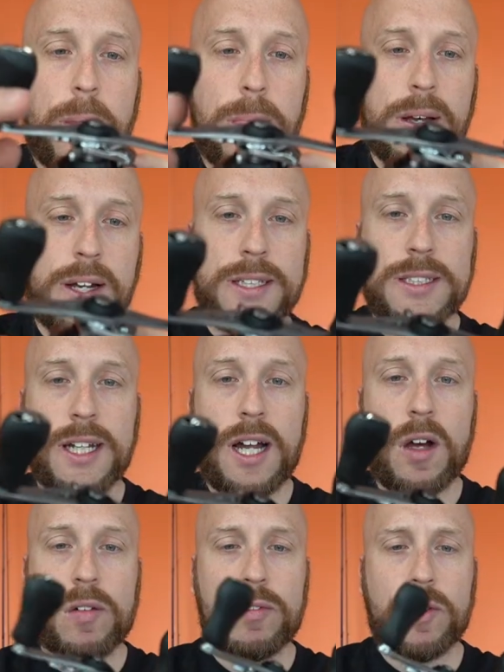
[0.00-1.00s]
Like I said,
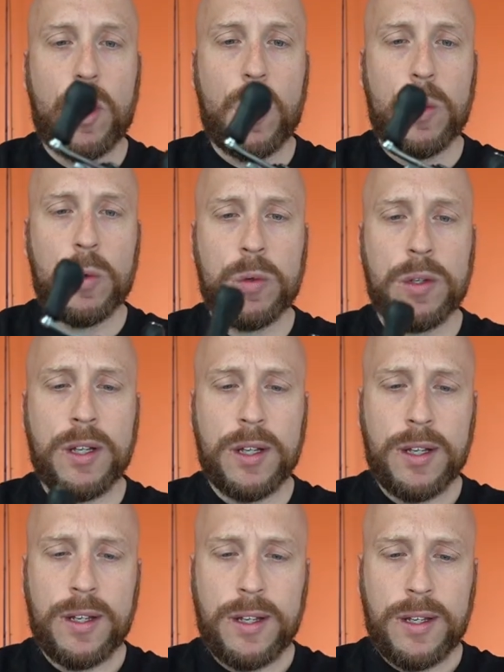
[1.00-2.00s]
I've owned.
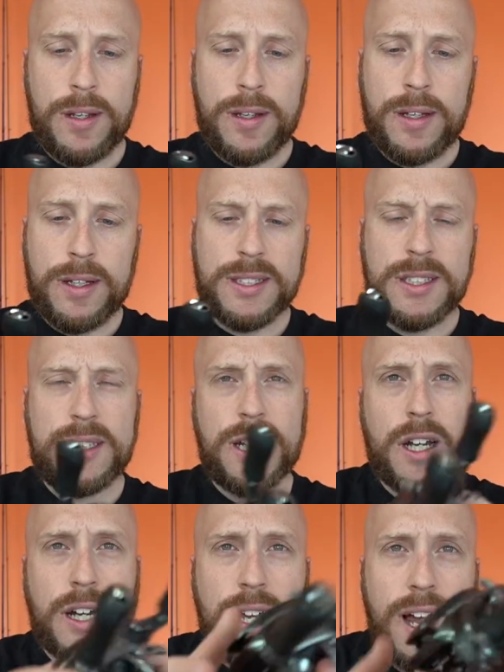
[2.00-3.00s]
This is
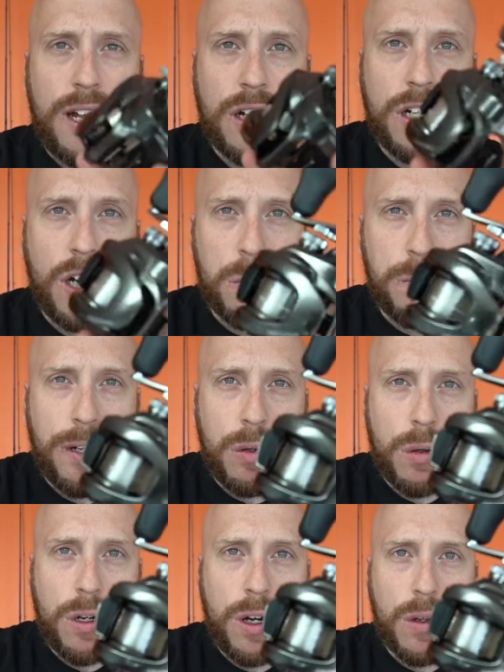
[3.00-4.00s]
like a kind of
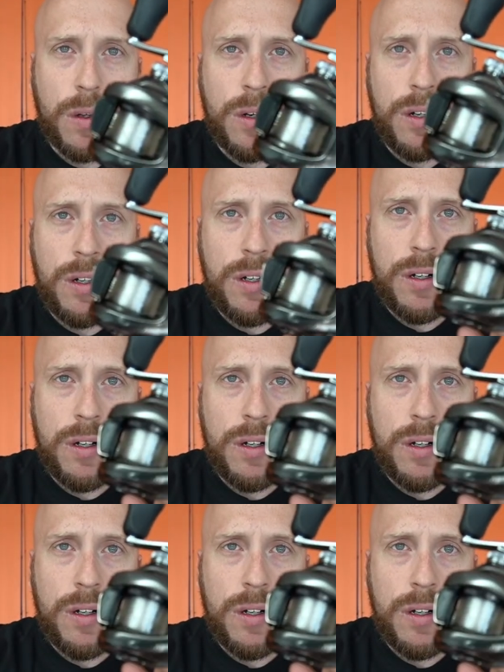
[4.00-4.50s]
gunmetal color.